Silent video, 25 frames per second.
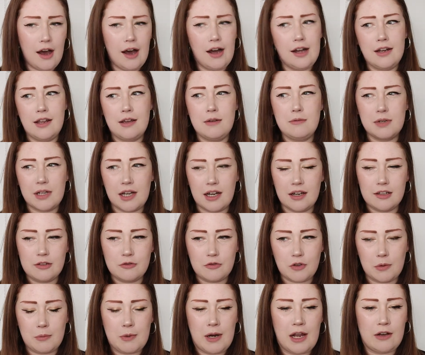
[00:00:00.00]
I know we're kind
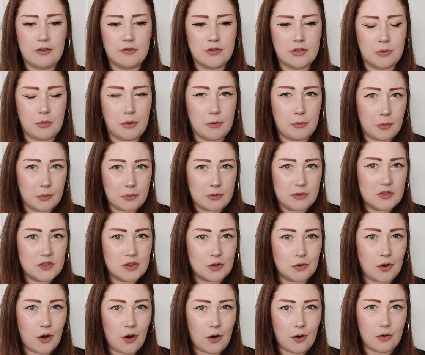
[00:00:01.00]
of coming out of summer, but we've
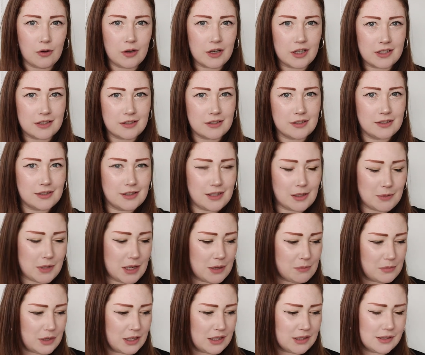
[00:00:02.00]
still got August and
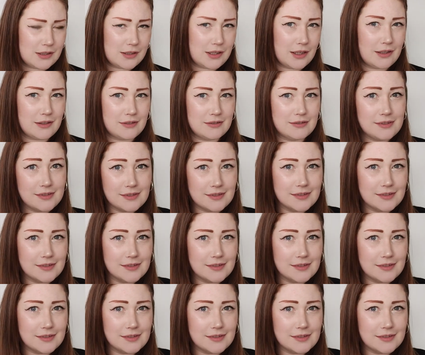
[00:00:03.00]
September, so